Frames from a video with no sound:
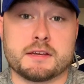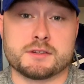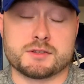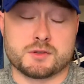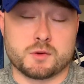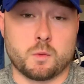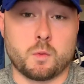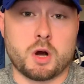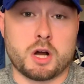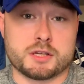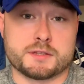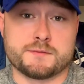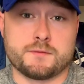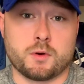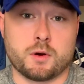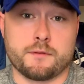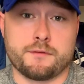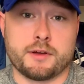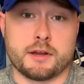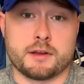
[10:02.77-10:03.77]
things to watch
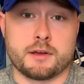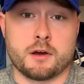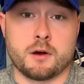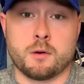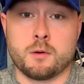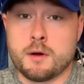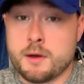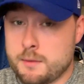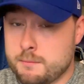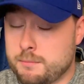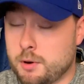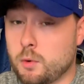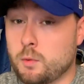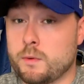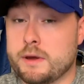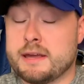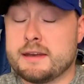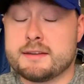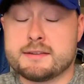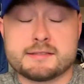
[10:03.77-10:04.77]
for video,
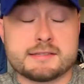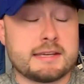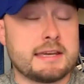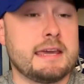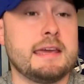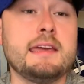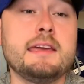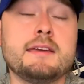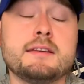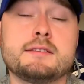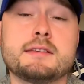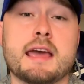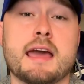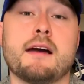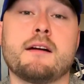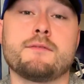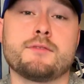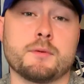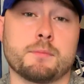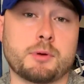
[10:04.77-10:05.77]
but it is key to
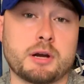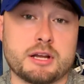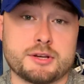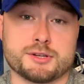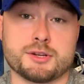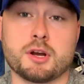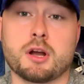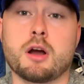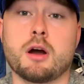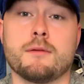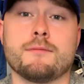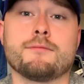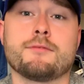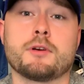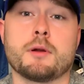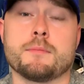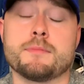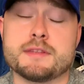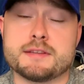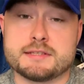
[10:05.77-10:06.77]
have the pressure come
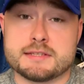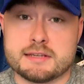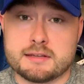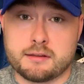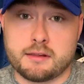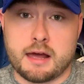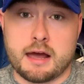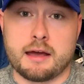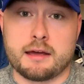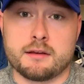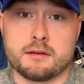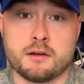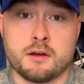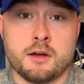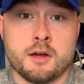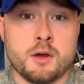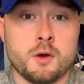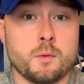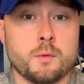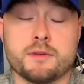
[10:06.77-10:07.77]
from the D-line.
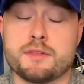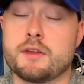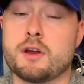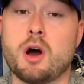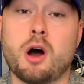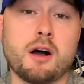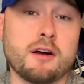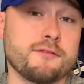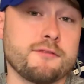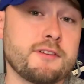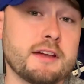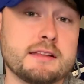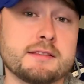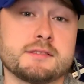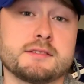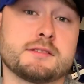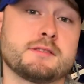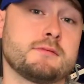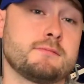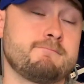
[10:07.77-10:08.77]
With an
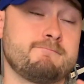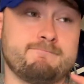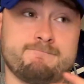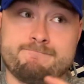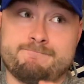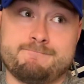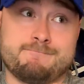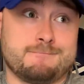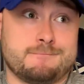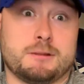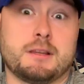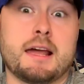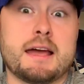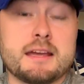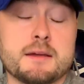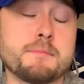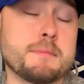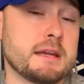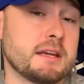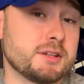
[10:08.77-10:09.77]
offense
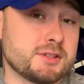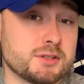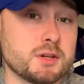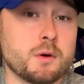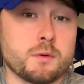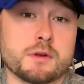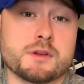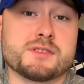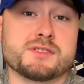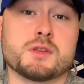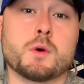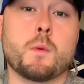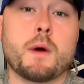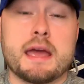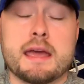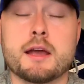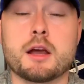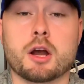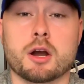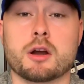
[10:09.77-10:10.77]
like Minnesota's, the
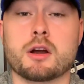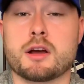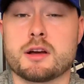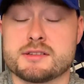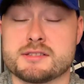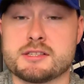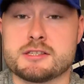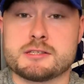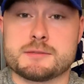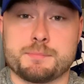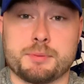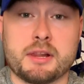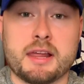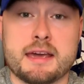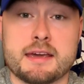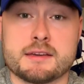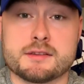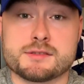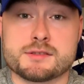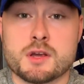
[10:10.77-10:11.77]
way Kirk Cousins
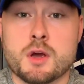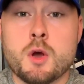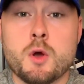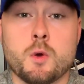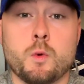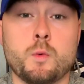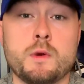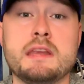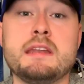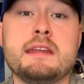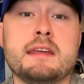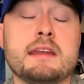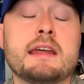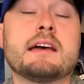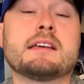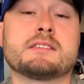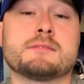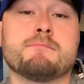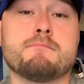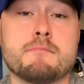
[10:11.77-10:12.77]
plays, we need
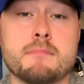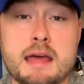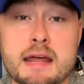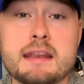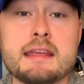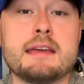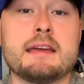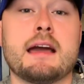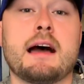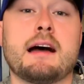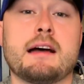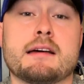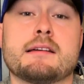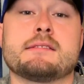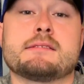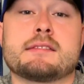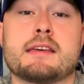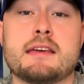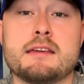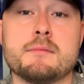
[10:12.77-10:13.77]
as many
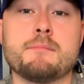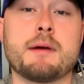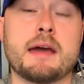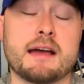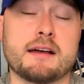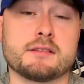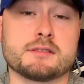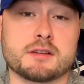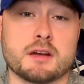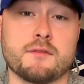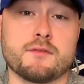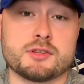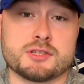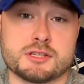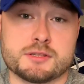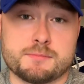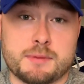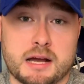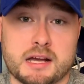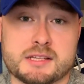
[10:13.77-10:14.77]
guys in pass coverage
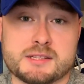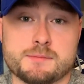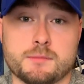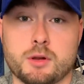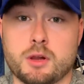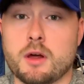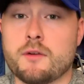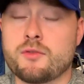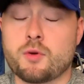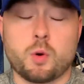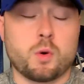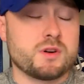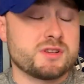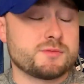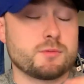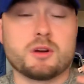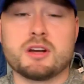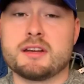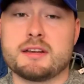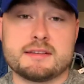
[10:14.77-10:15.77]
as possible. Of
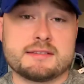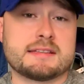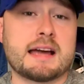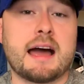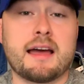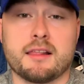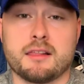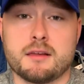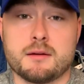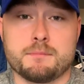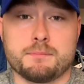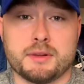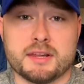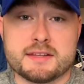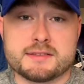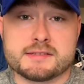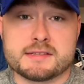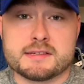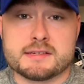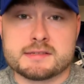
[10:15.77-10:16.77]
course, we're going to dial up
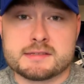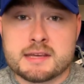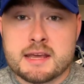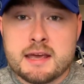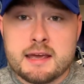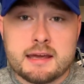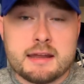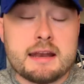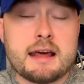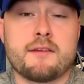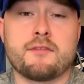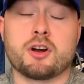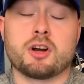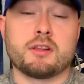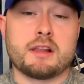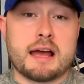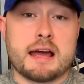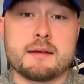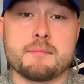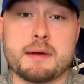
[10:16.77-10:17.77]
blitzes and have our
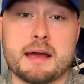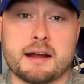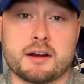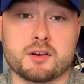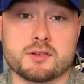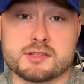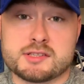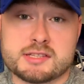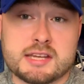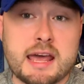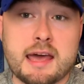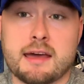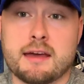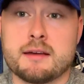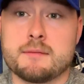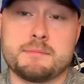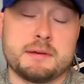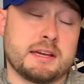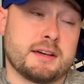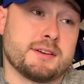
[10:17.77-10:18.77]
linebackers
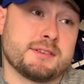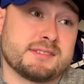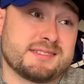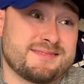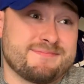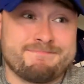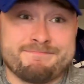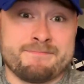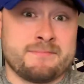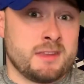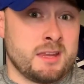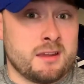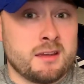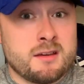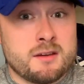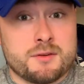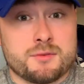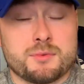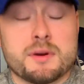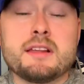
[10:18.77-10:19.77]
sent because
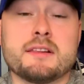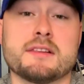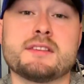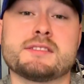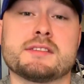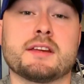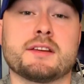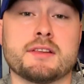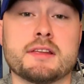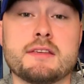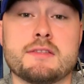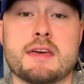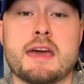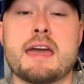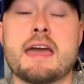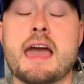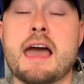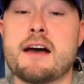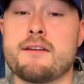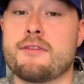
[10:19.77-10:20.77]
realistically,
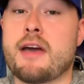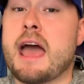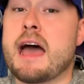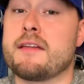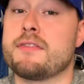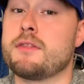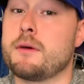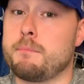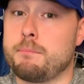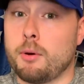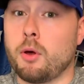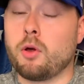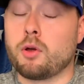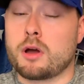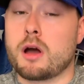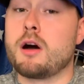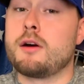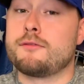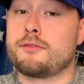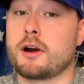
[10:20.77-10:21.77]
they have had the
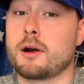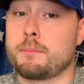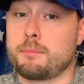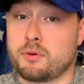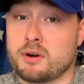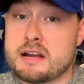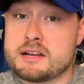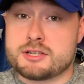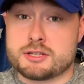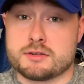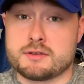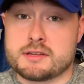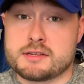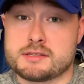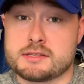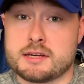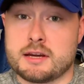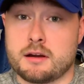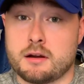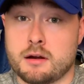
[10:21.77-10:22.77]
bulk of our pressure
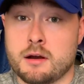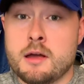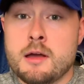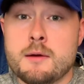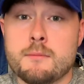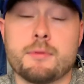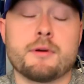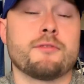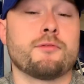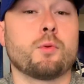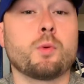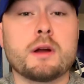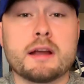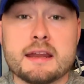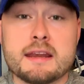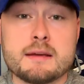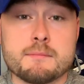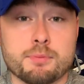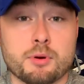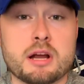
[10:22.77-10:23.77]
this year. But if we're
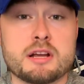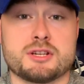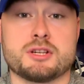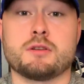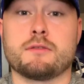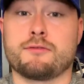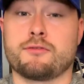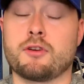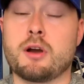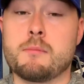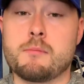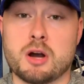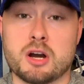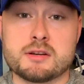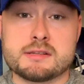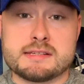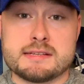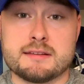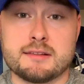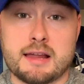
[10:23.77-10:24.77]
getting pressure from our
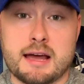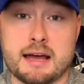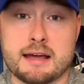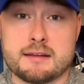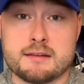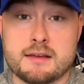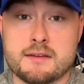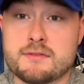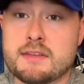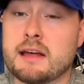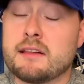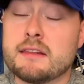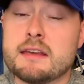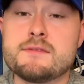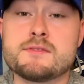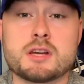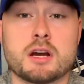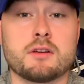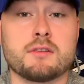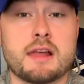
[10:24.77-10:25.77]
D-line, that
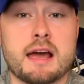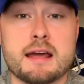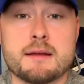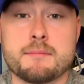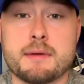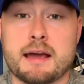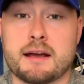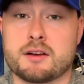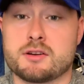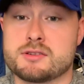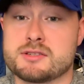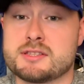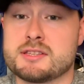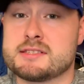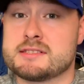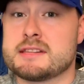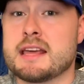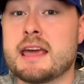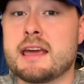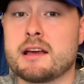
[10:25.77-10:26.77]
leaves our linebackers to
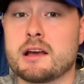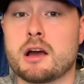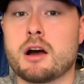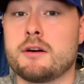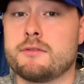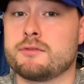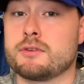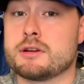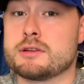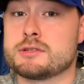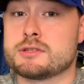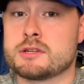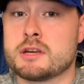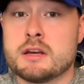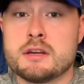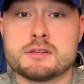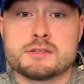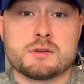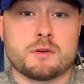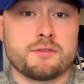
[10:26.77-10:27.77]
stay in coverage.
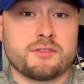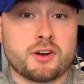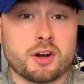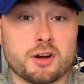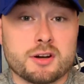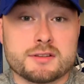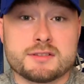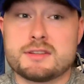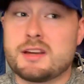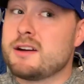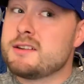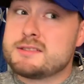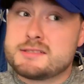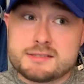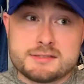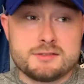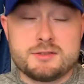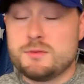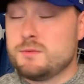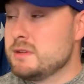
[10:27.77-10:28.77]
So if Kirk
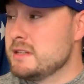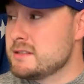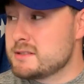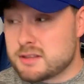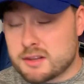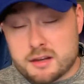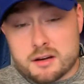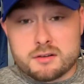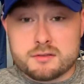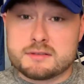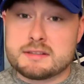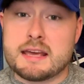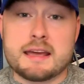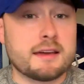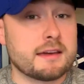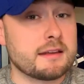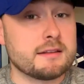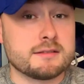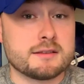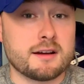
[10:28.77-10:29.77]
does do these little
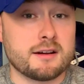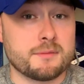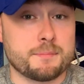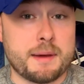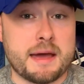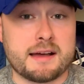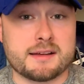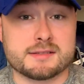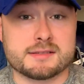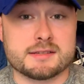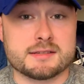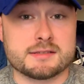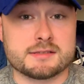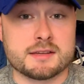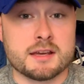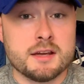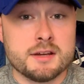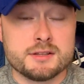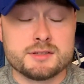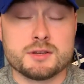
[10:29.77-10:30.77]
dink and dunk
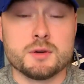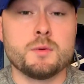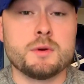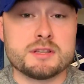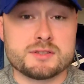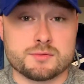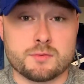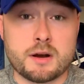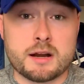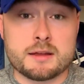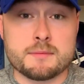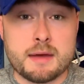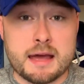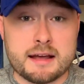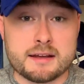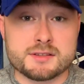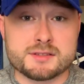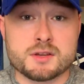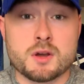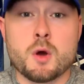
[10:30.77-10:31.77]
passes to his running
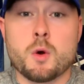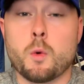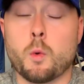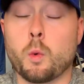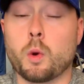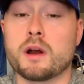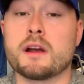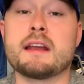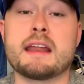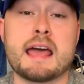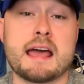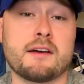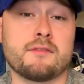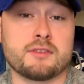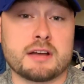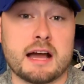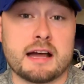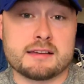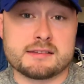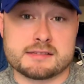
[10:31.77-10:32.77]
backs, we're going to
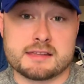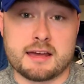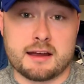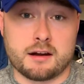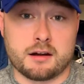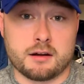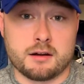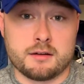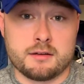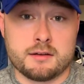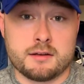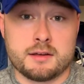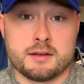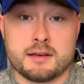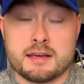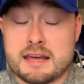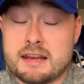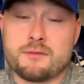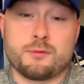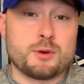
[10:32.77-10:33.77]
have guys there.
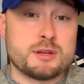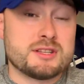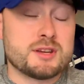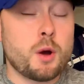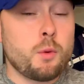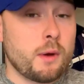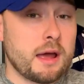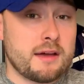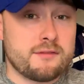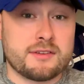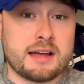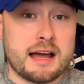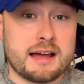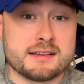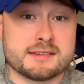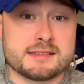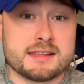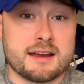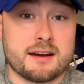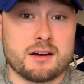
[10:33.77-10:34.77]
And if we don't have
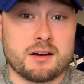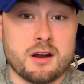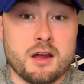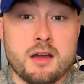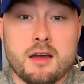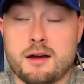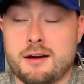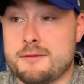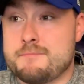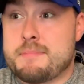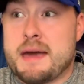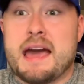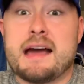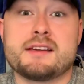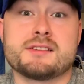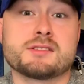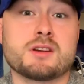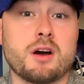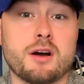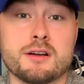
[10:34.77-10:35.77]
guys there, a
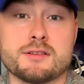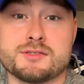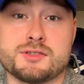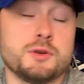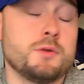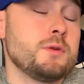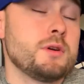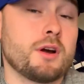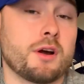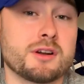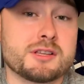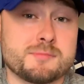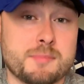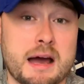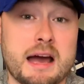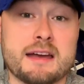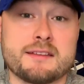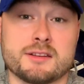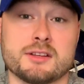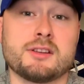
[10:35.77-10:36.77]
pass caught 2 yards
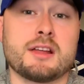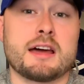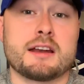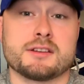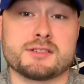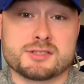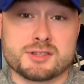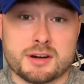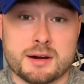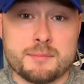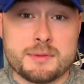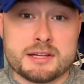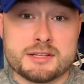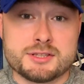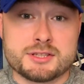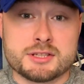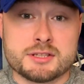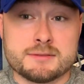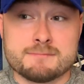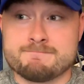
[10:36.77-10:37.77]
behind the line of
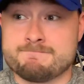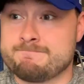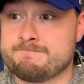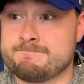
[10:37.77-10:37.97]
scrimmage